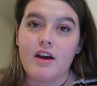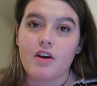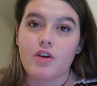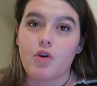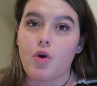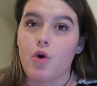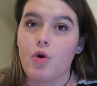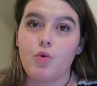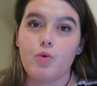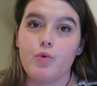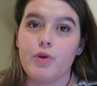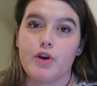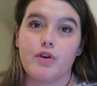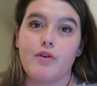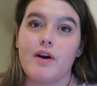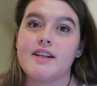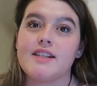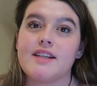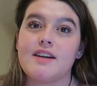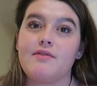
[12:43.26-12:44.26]
got all the
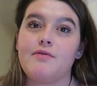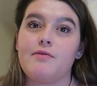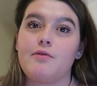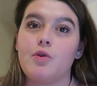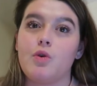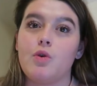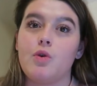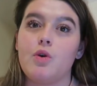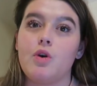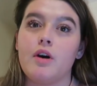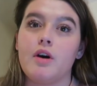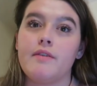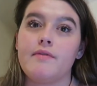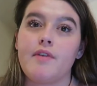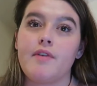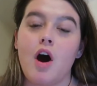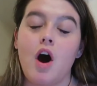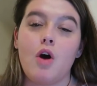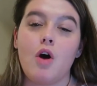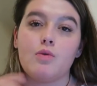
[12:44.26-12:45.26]
credit for
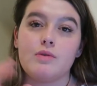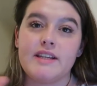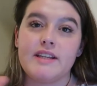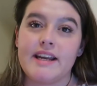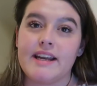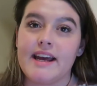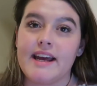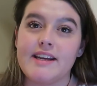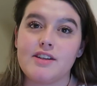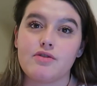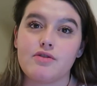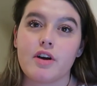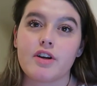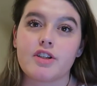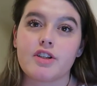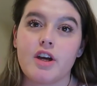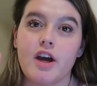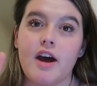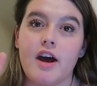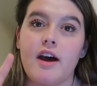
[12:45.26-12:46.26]
the whole DNA
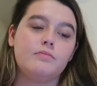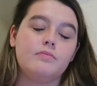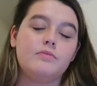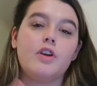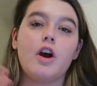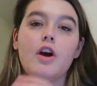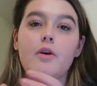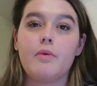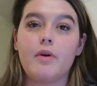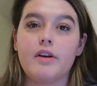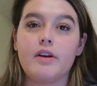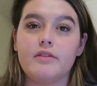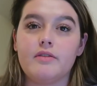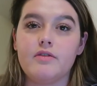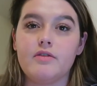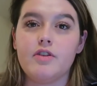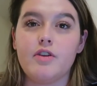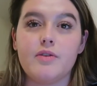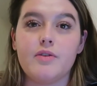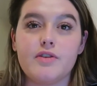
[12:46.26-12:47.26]
structure. No
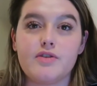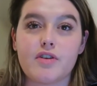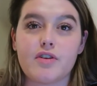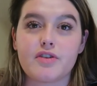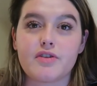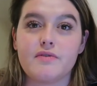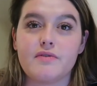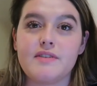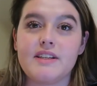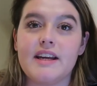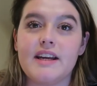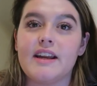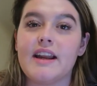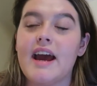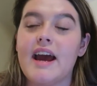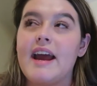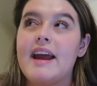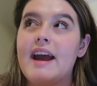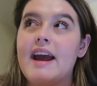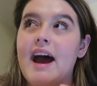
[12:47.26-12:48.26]
one knew the structure of
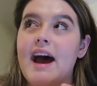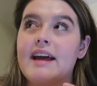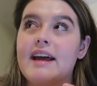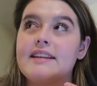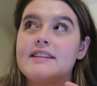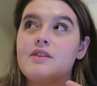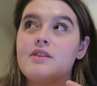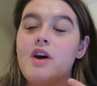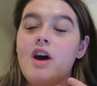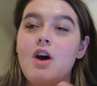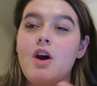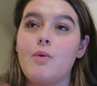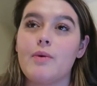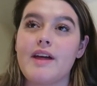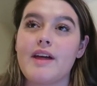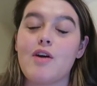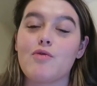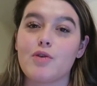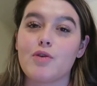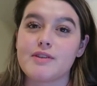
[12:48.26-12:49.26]
DNA, and
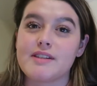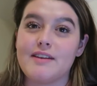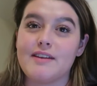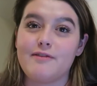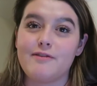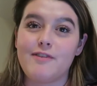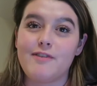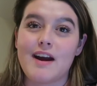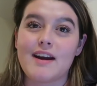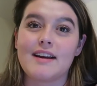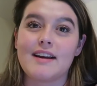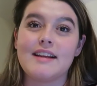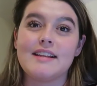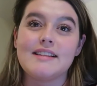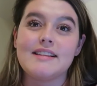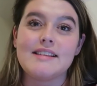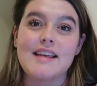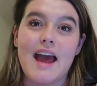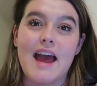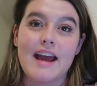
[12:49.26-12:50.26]
without Rosalind
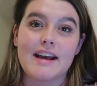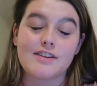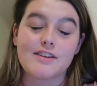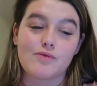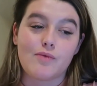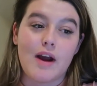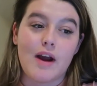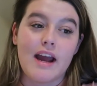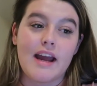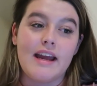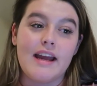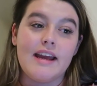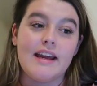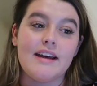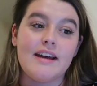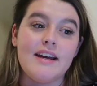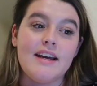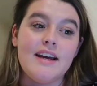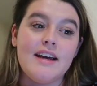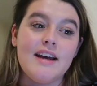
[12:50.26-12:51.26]
Franklin's
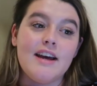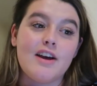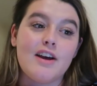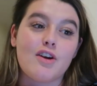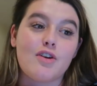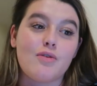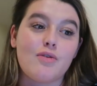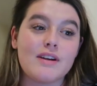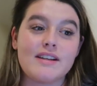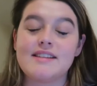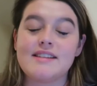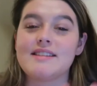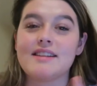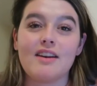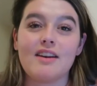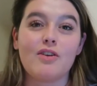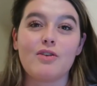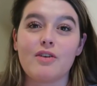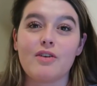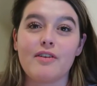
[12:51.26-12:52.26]
X-ray
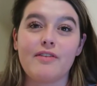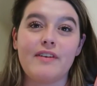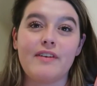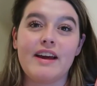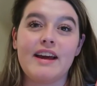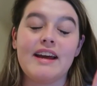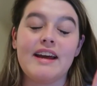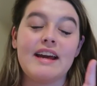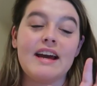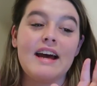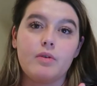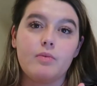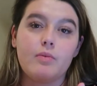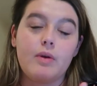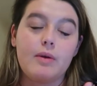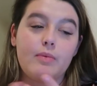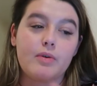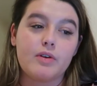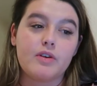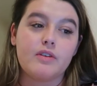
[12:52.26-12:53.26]
crystallography,
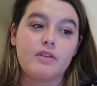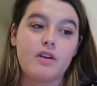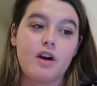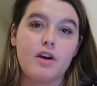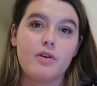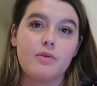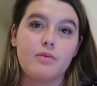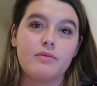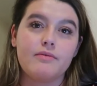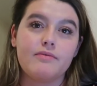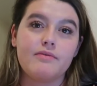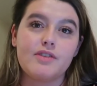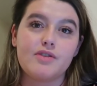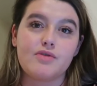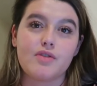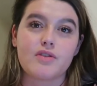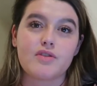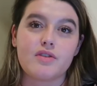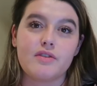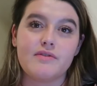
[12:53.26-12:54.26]
we wouldn't know the
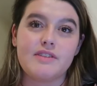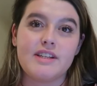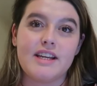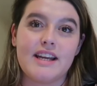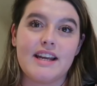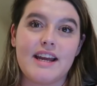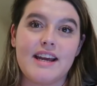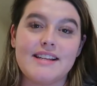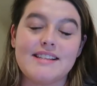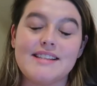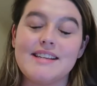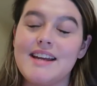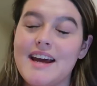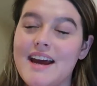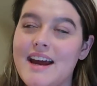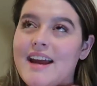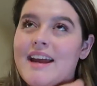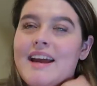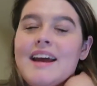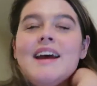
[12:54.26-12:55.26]
structure of DNA
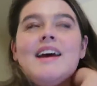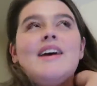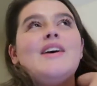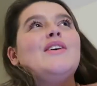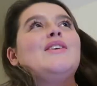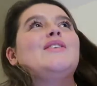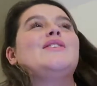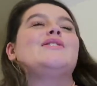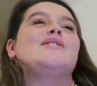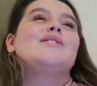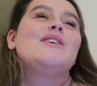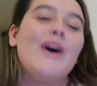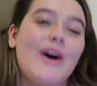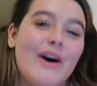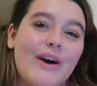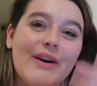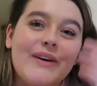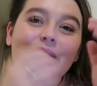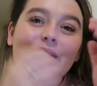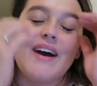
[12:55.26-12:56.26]
today.
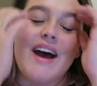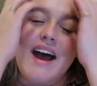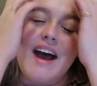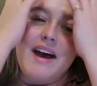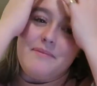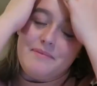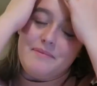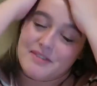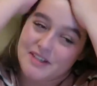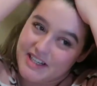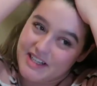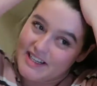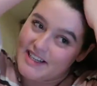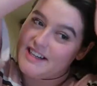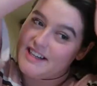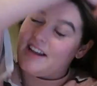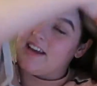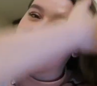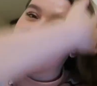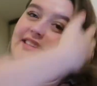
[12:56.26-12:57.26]
So she
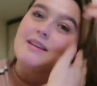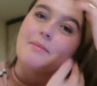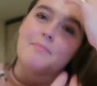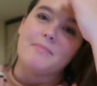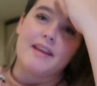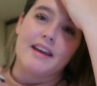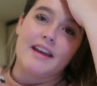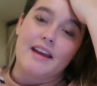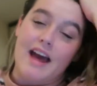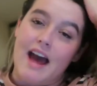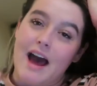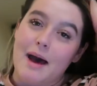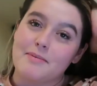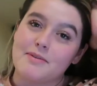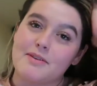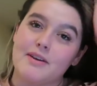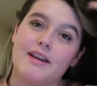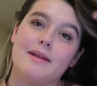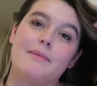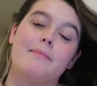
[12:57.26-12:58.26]
did like something
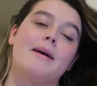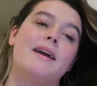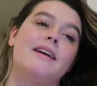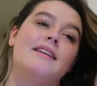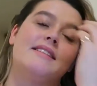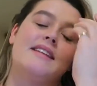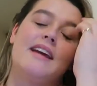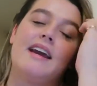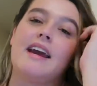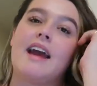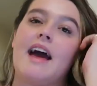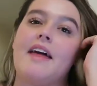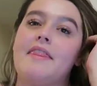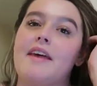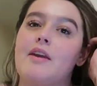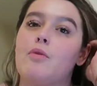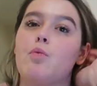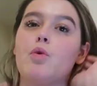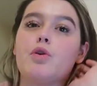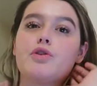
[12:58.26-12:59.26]
absolutely amazing, and
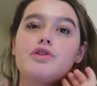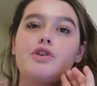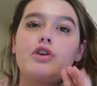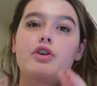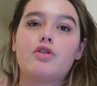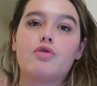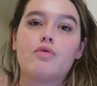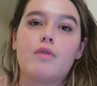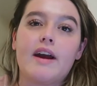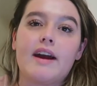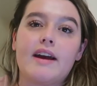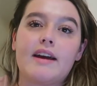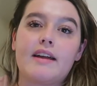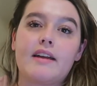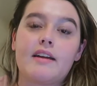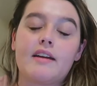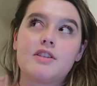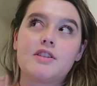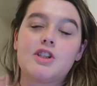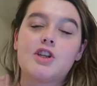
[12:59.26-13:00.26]
then Watson and Crick
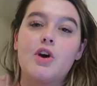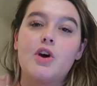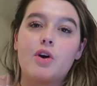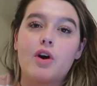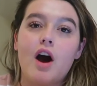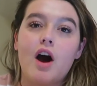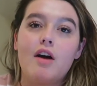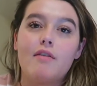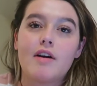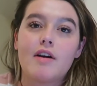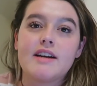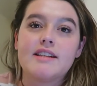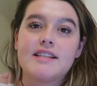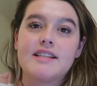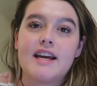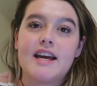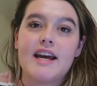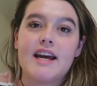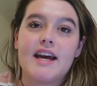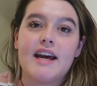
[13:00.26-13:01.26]
took her
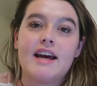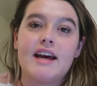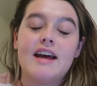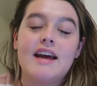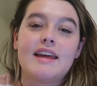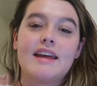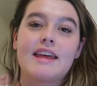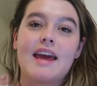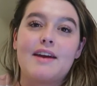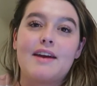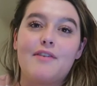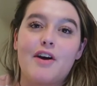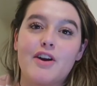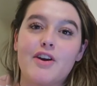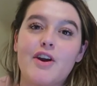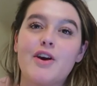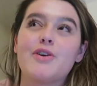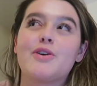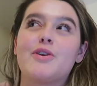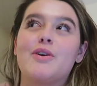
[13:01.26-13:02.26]
idea, gave her
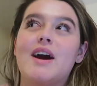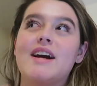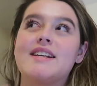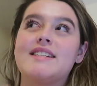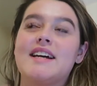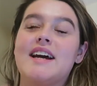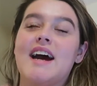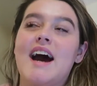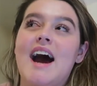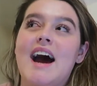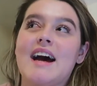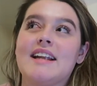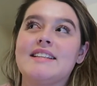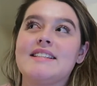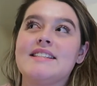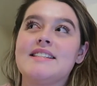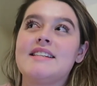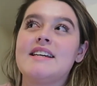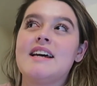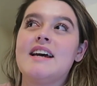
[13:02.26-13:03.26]
no credit,
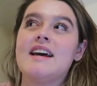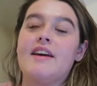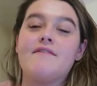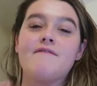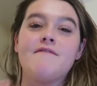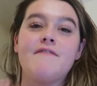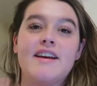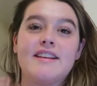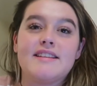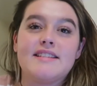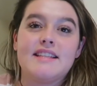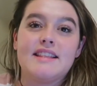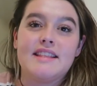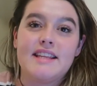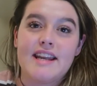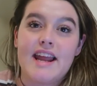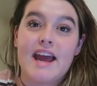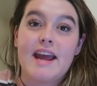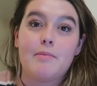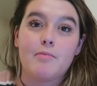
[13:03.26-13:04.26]
and invented
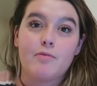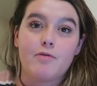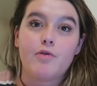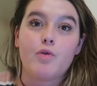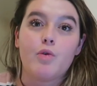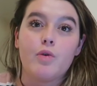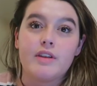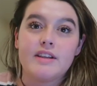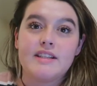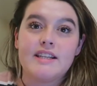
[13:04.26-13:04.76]
the name for the